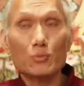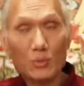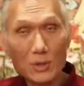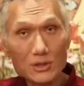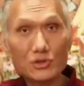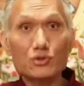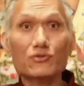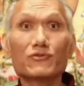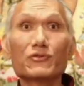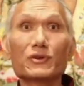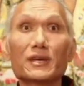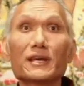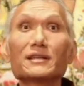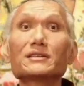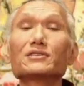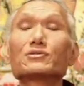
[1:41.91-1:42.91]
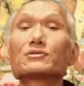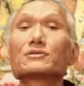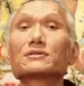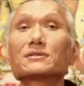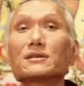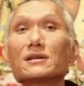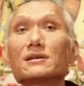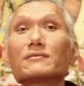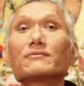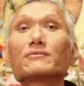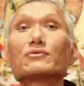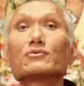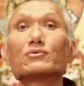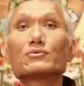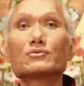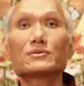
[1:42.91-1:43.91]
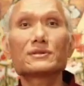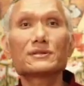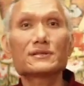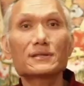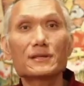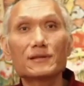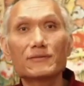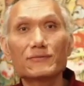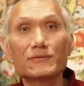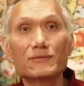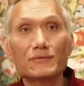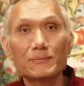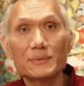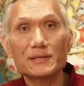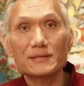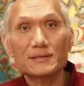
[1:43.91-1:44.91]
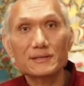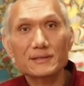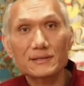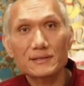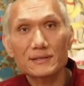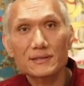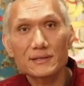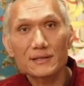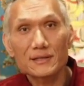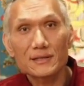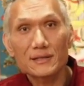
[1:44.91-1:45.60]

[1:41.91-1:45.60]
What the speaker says: once you're forgetting yourself, you lose the skillful means.